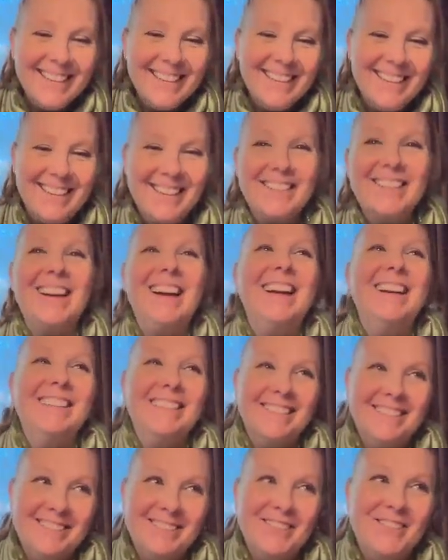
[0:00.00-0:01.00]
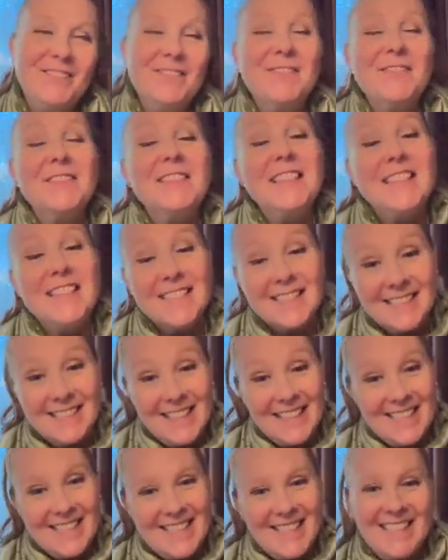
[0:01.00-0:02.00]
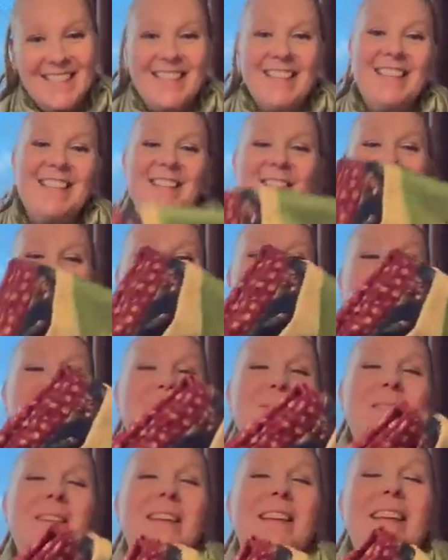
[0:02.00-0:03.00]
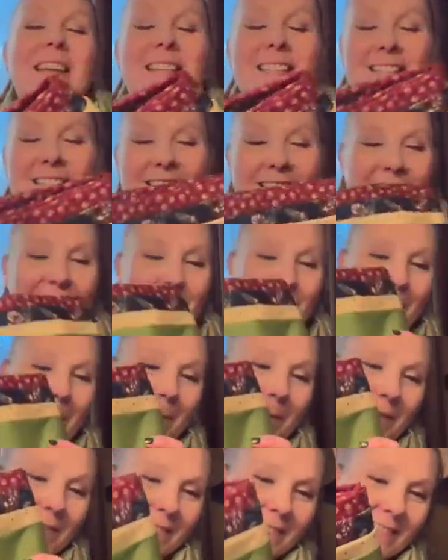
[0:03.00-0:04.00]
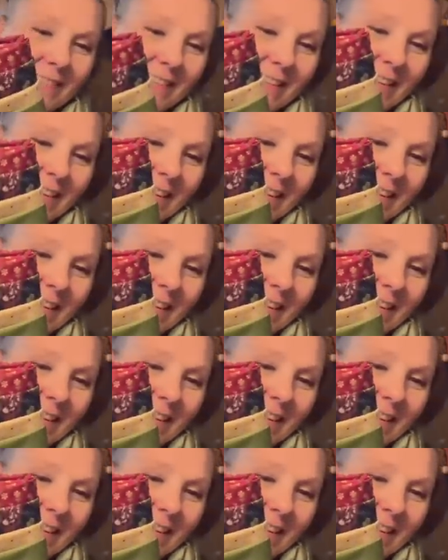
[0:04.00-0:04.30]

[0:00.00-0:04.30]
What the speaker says: Okay, this collection is from Kansas City Troubles.